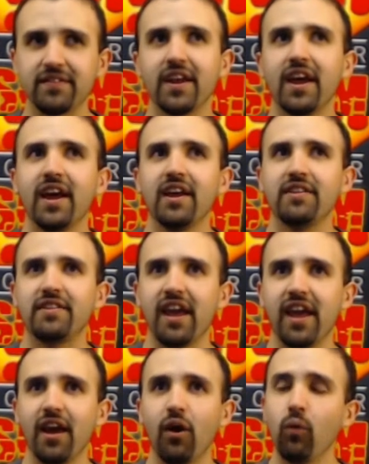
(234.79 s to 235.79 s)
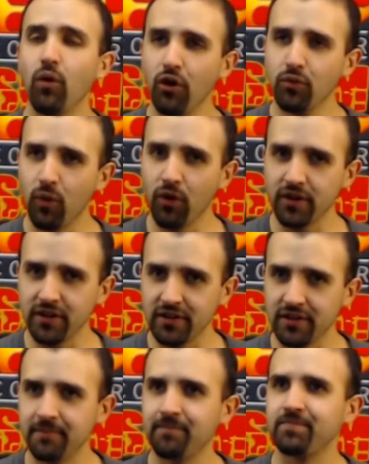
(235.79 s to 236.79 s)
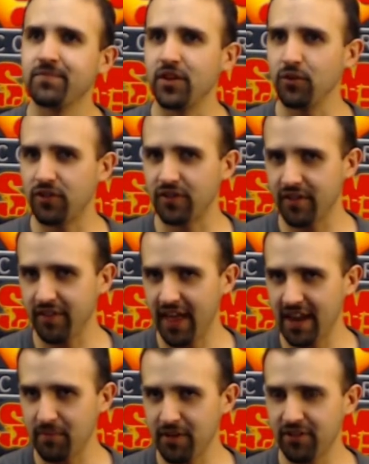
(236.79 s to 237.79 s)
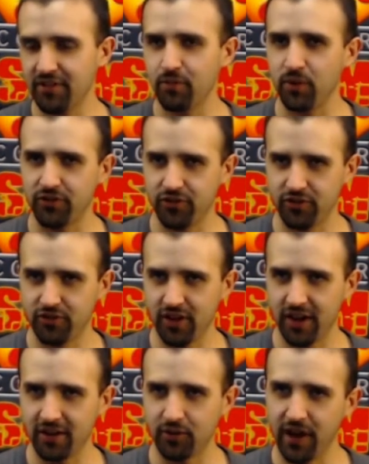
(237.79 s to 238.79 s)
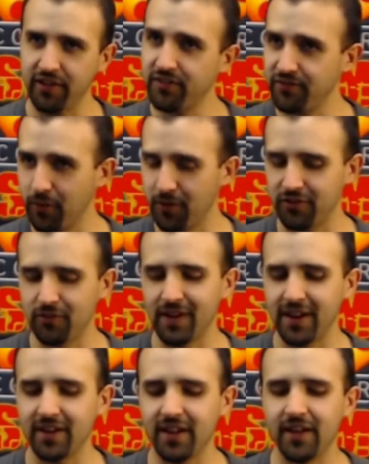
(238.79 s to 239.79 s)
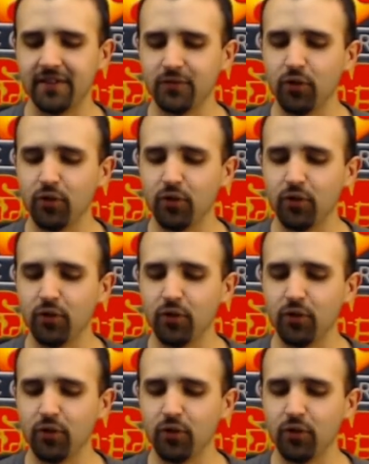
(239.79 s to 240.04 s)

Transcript: say, a Wold Warden uses its animus, which creates a forest around it. Normally